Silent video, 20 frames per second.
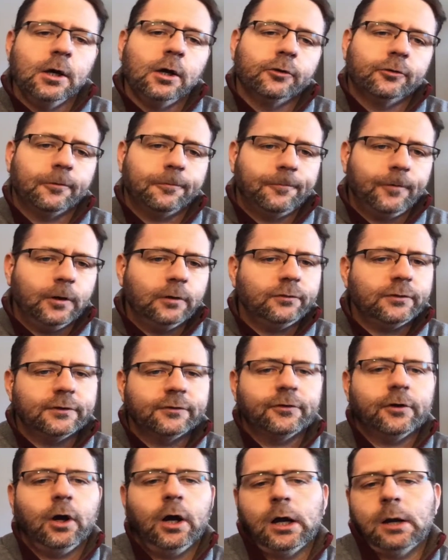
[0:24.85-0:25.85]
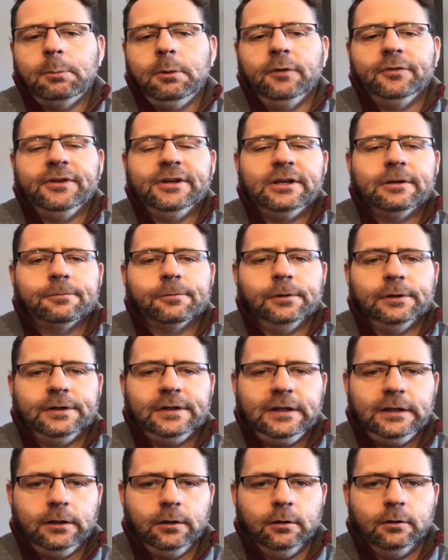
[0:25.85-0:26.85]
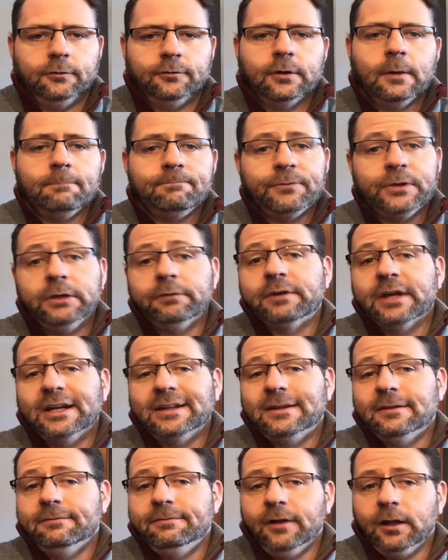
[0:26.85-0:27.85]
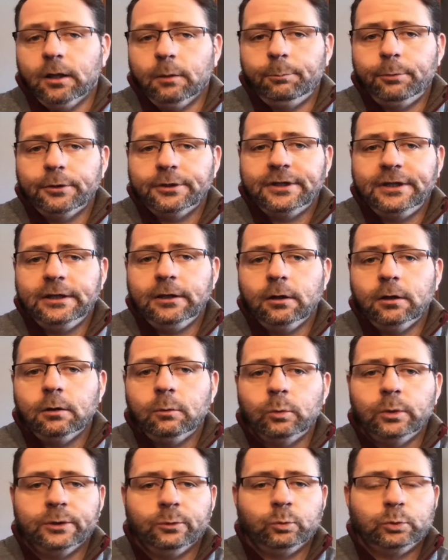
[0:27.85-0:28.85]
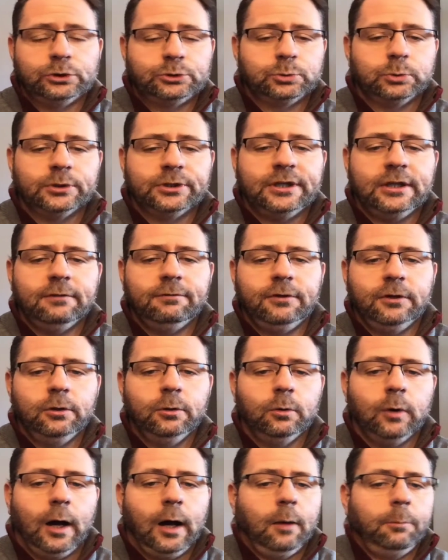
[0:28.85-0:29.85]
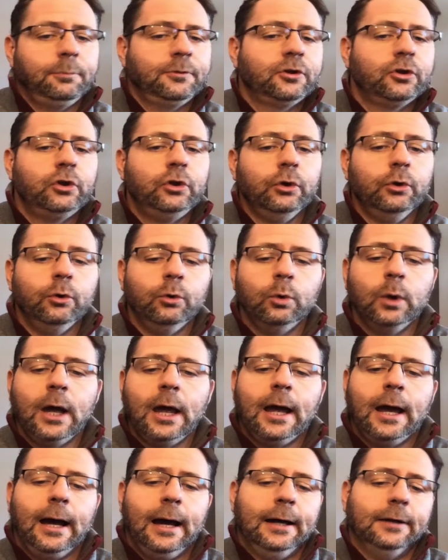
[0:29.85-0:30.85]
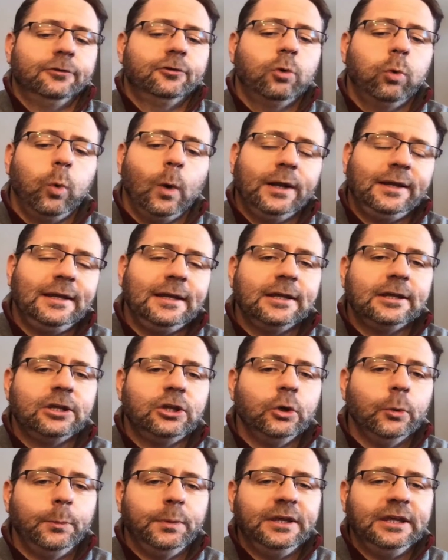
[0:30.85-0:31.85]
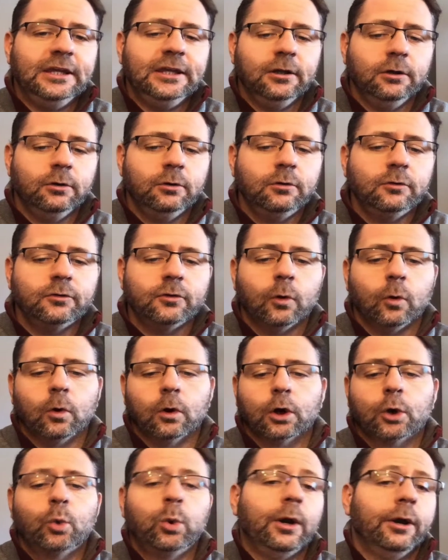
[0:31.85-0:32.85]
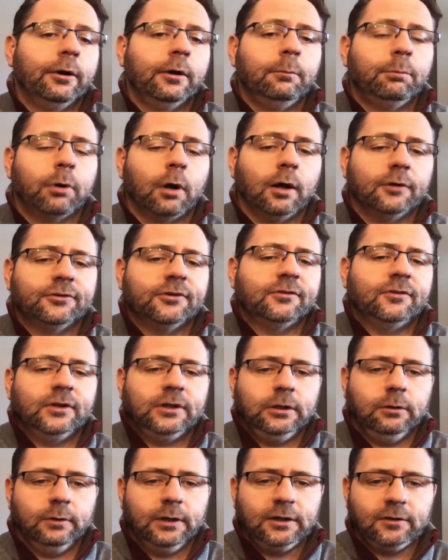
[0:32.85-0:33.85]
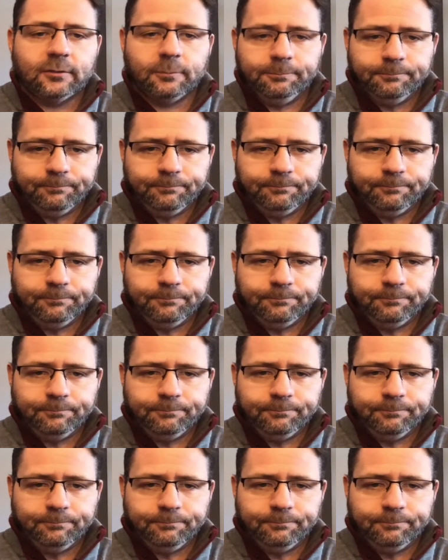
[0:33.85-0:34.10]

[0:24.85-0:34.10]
So first let's talk about the different tiers. You've got a developer tier, which will give you up to 20 QPUs or query processing units.